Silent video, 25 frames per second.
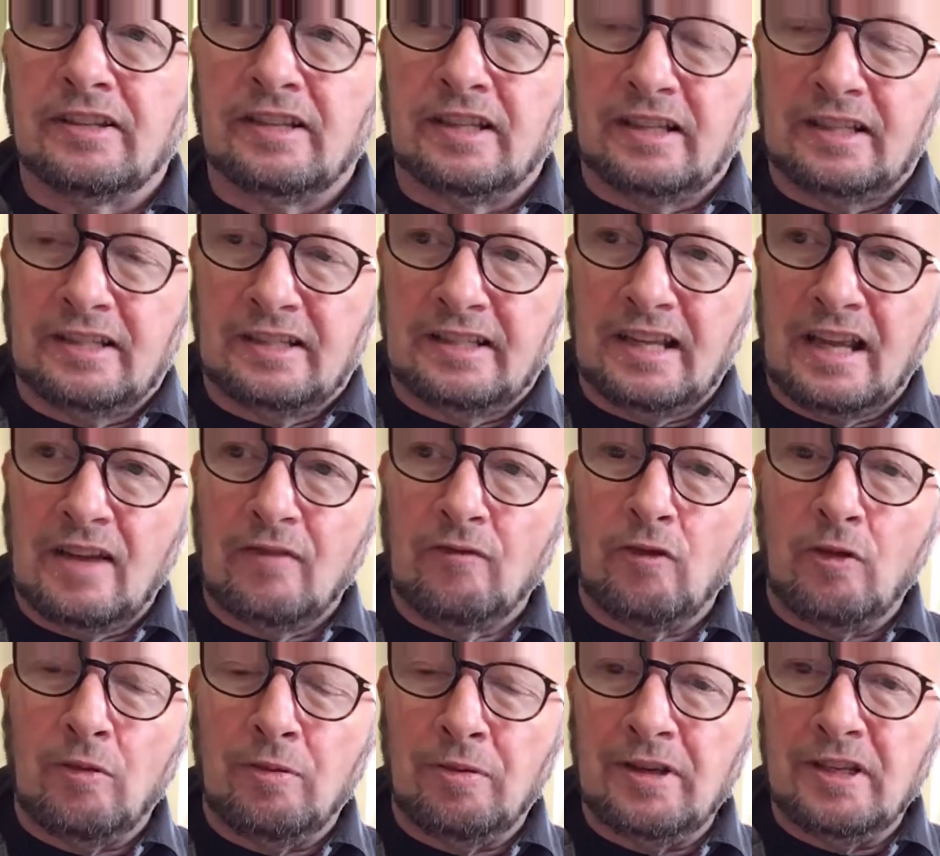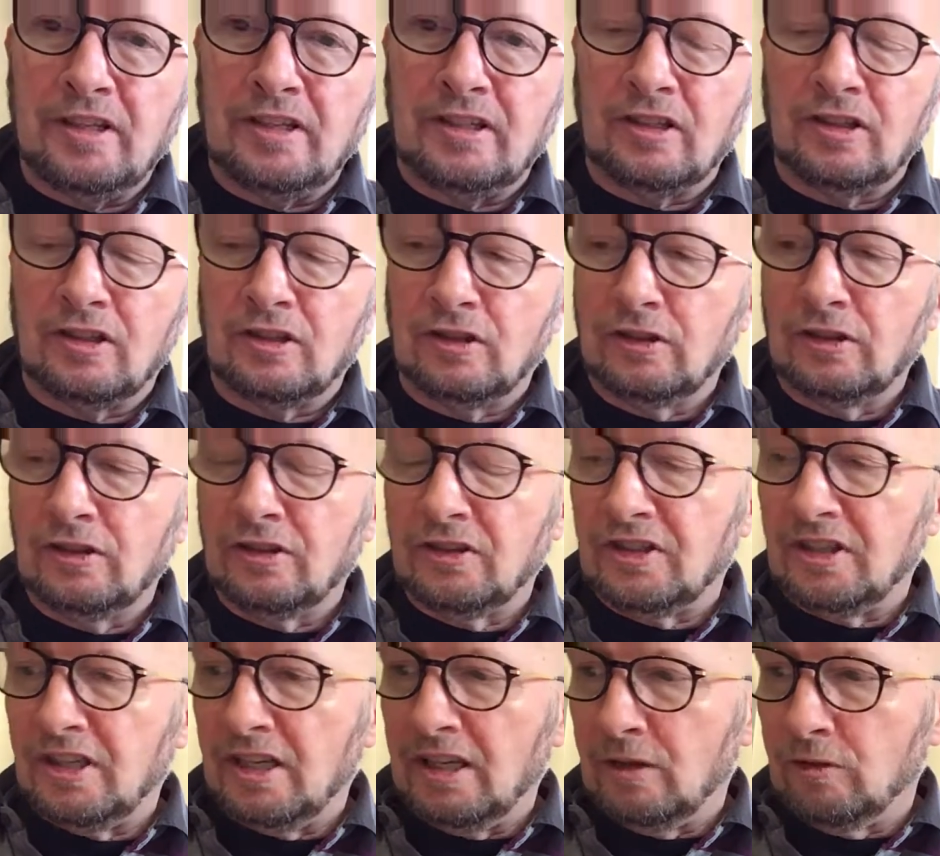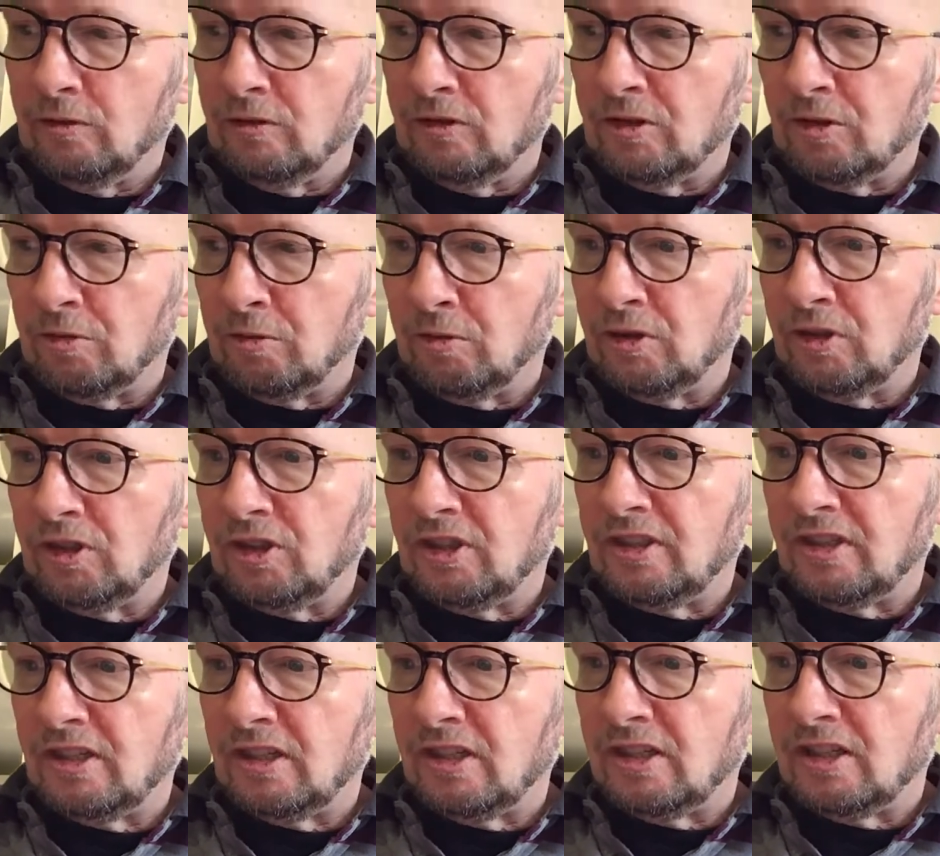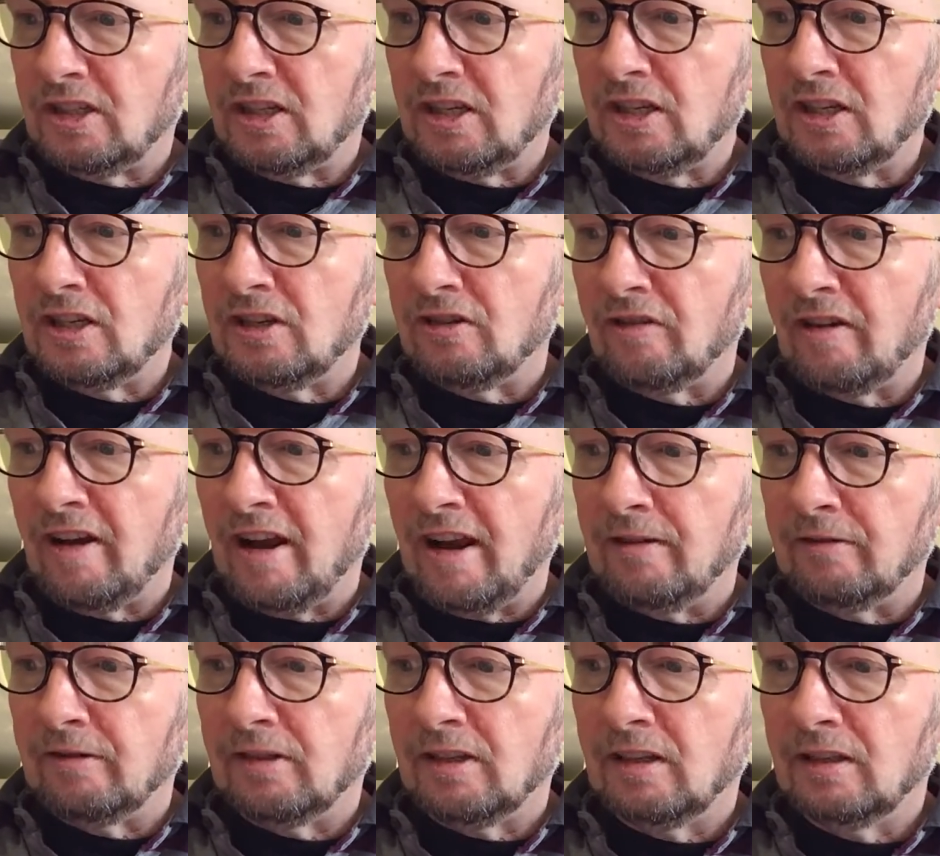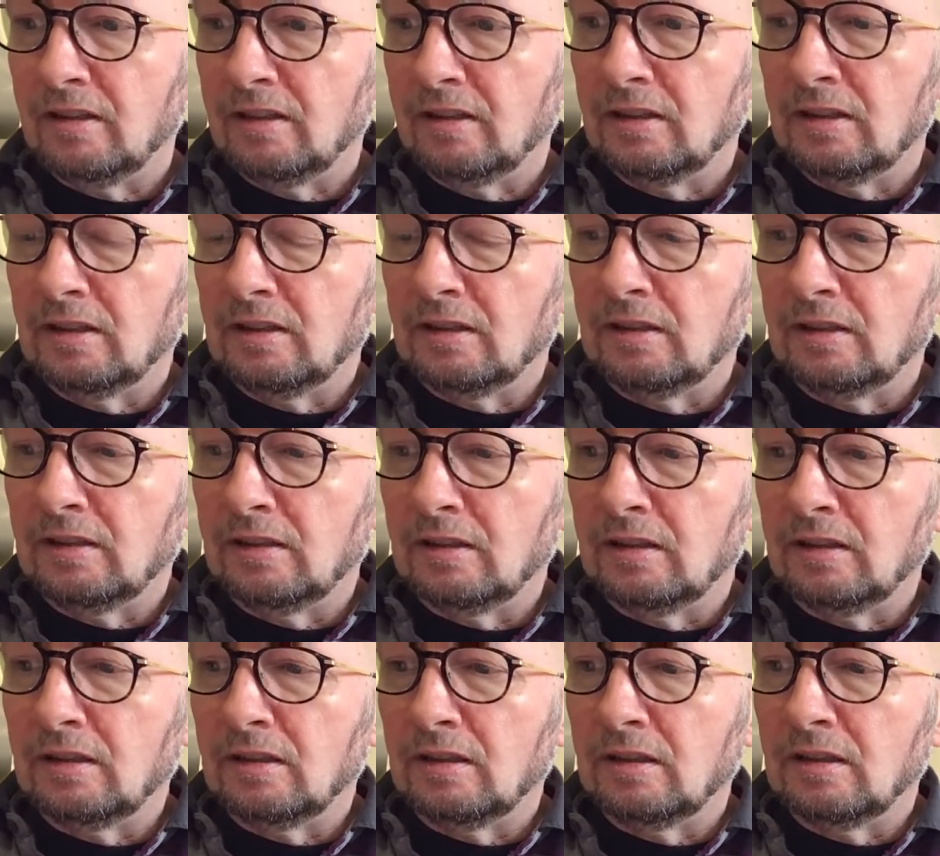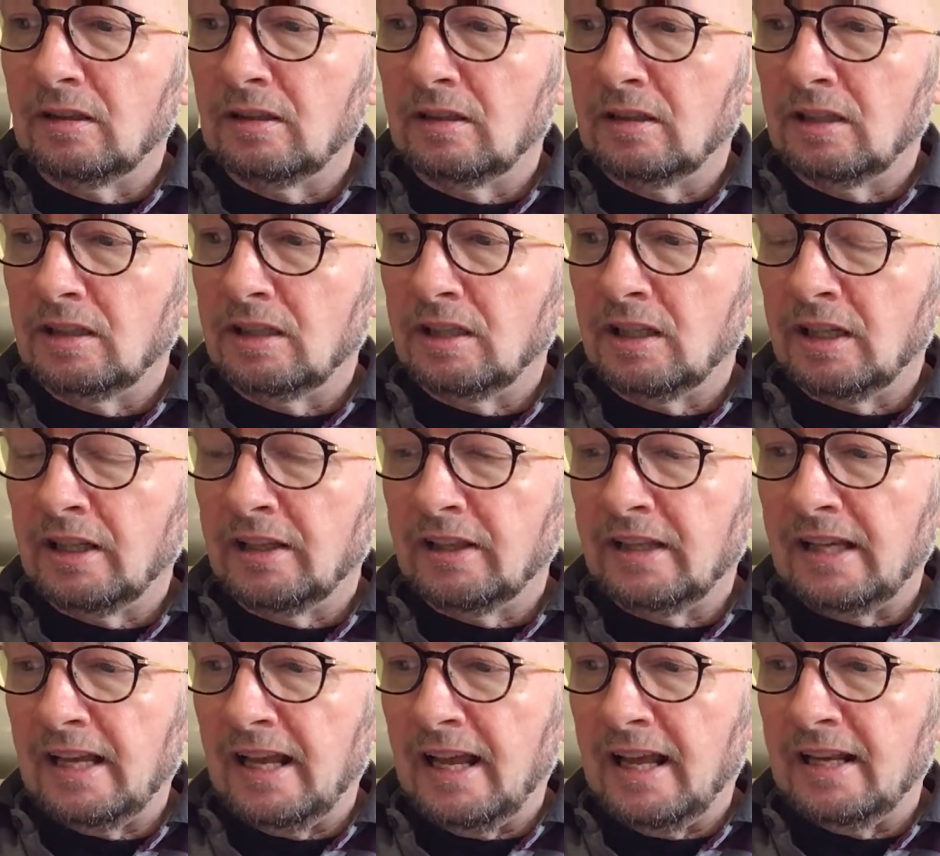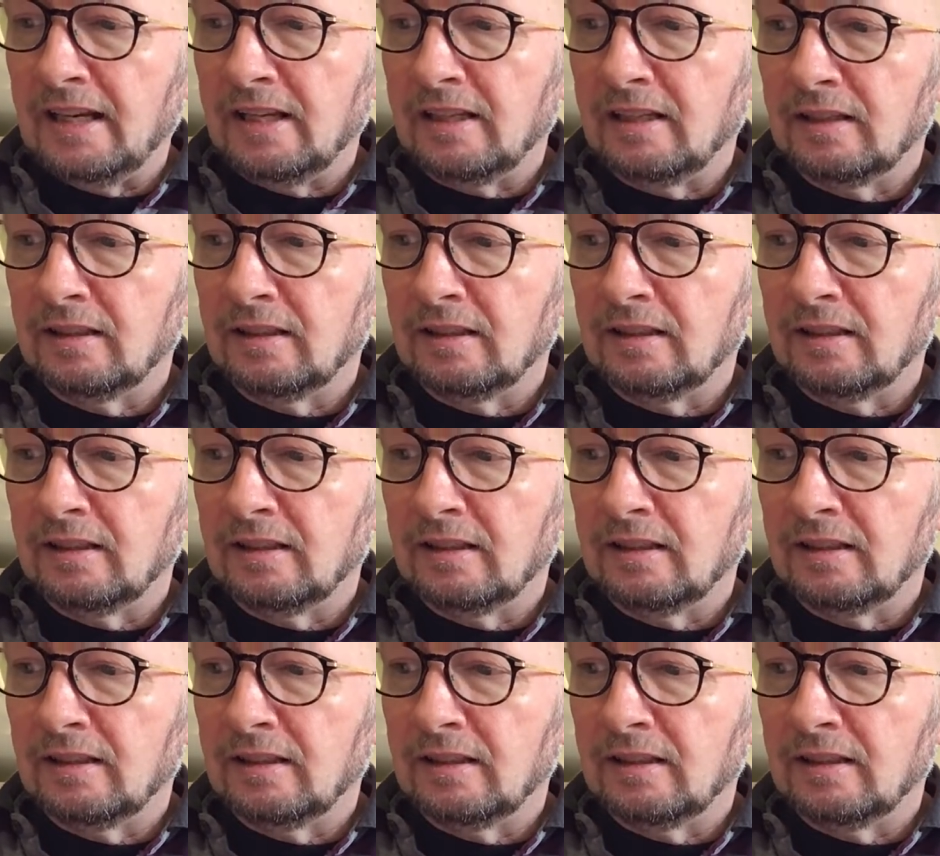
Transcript: that same repeated chord sequence but just a turnaround at the end.